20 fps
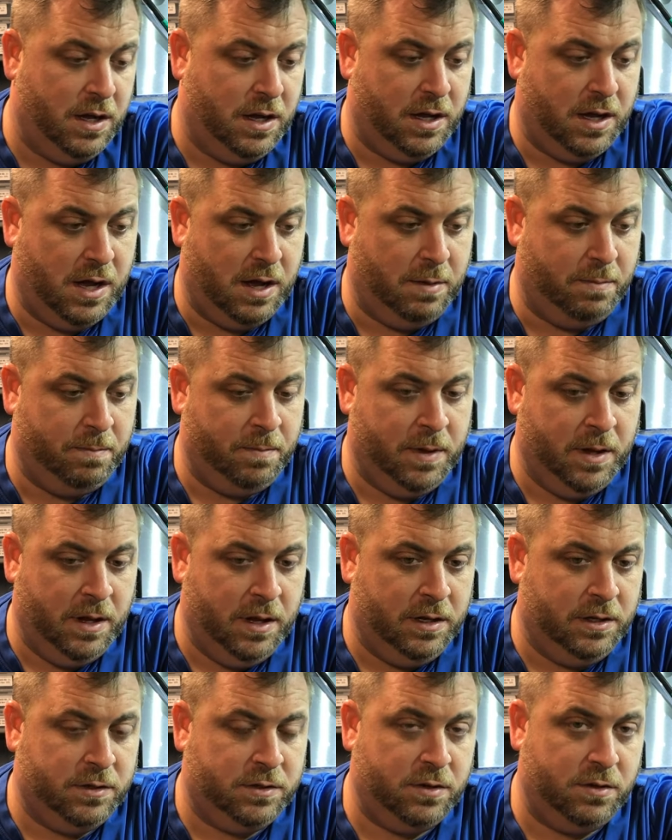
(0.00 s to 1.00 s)

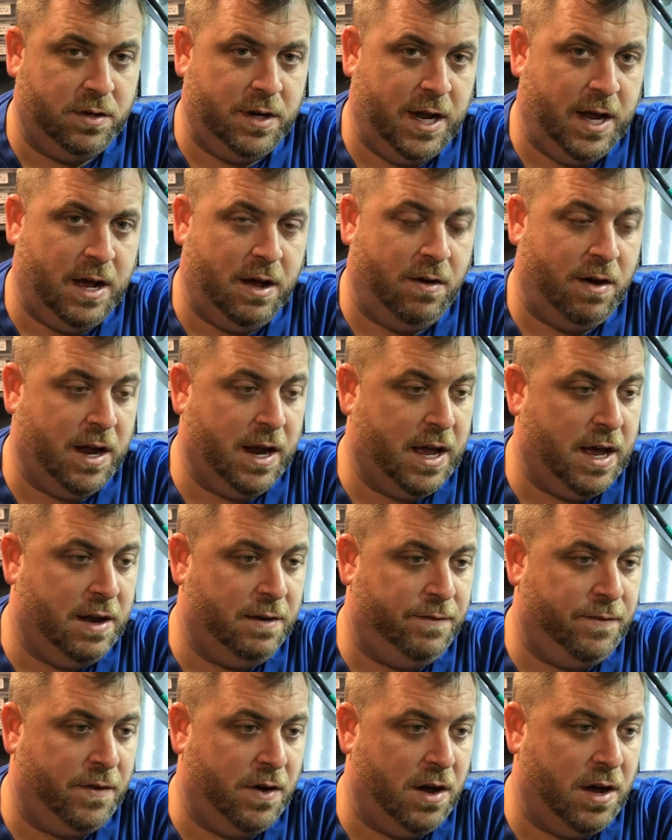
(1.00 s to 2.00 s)
So now I
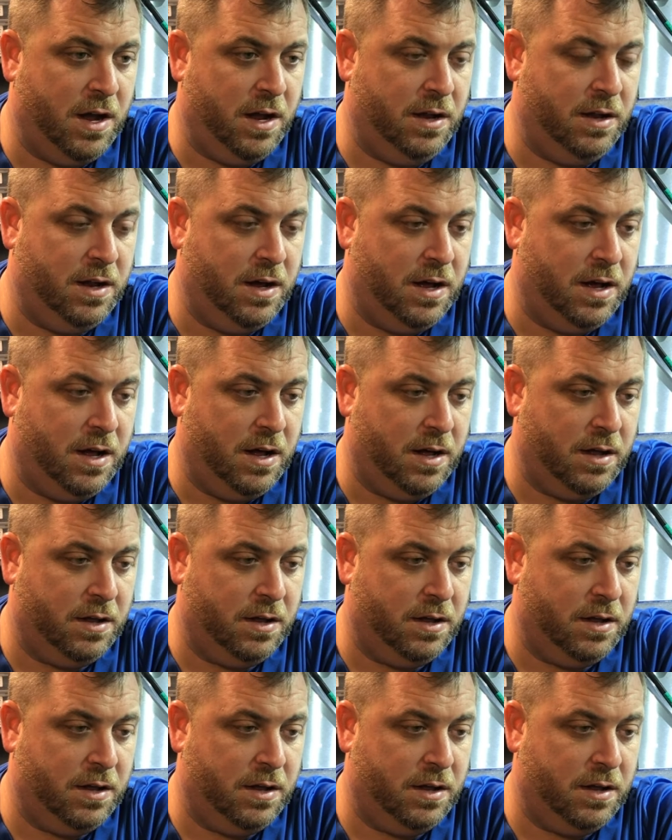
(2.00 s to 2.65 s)
gotta find